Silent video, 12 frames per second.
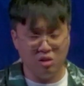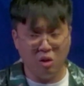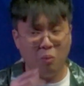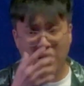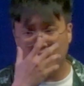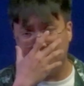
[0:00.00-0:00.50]
know
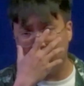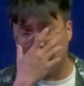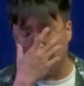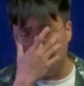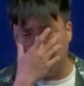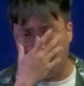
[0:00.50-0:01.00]
why is this
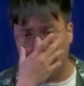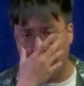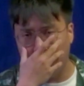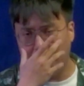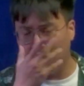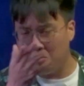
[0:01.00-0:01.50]
so
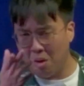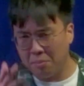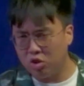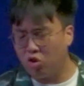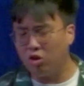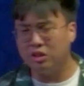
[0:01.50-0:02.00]
important? I remember
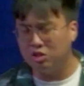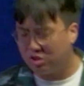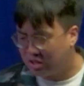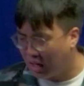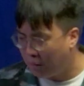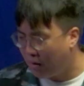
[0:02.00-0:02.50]
talking to
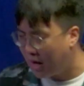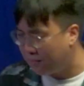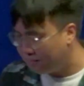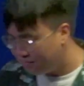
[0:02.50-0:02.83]
someone.